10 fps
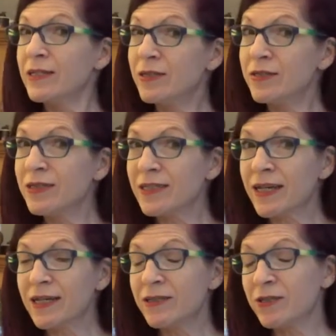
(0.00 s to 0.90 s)
did
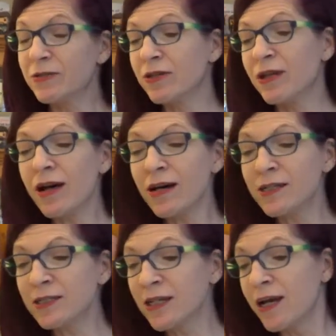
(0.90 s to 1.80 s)
decide to do
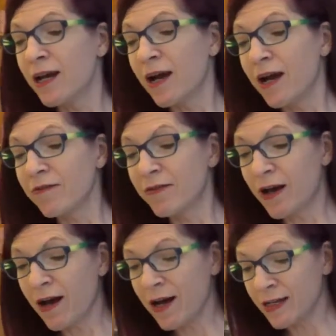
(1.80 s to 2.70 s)
collage. I've
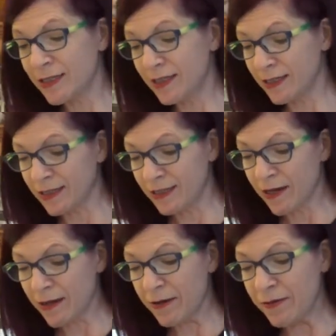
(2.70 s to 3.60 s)
got
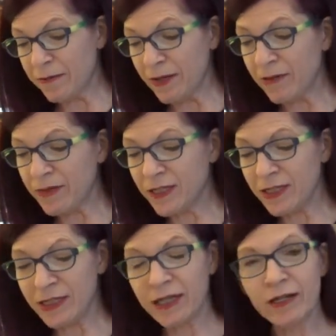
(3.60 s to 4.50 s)
some
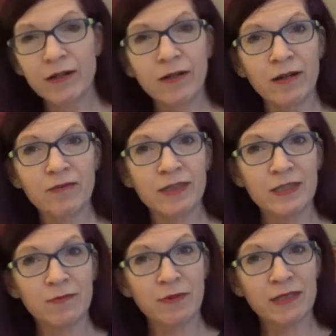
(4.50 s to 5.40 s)
images here of
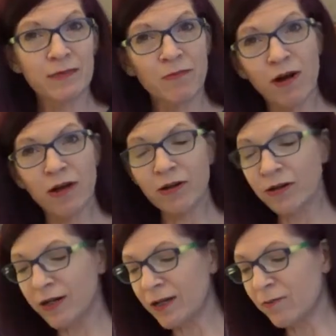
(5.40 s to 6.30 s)
just with some water
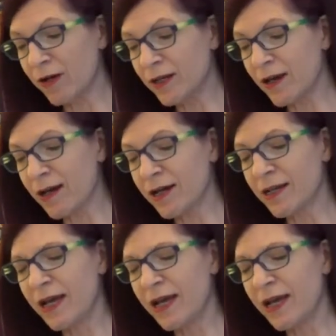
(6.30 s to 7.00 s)
and whatnot.